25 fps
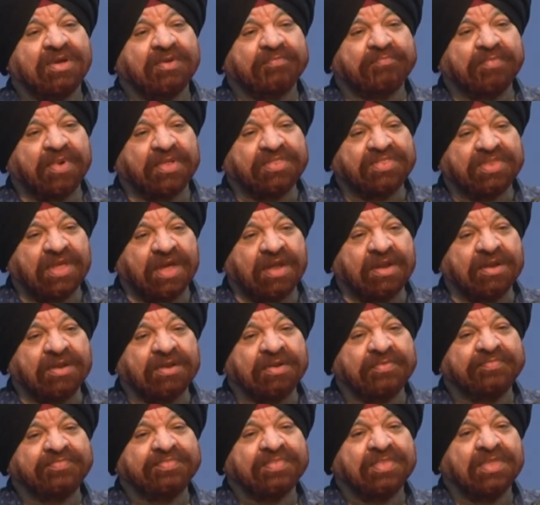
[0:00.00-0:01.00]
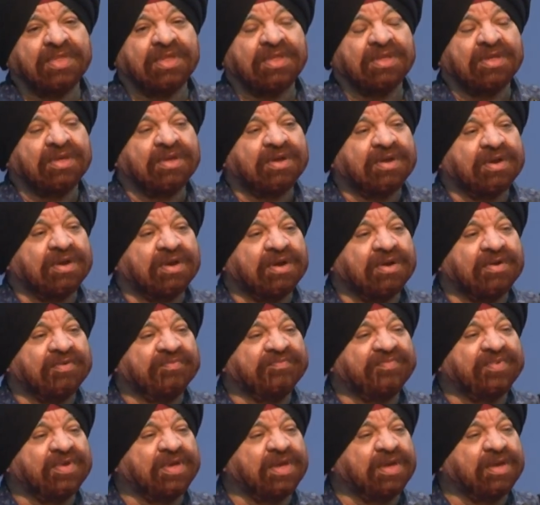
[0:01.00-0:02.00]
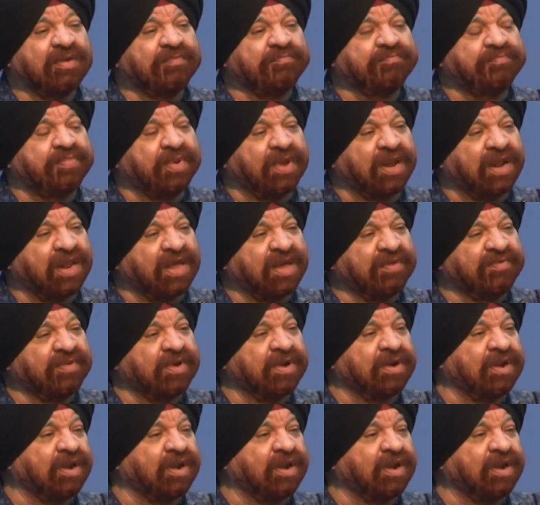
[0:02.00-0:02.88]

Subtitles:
But then we believe in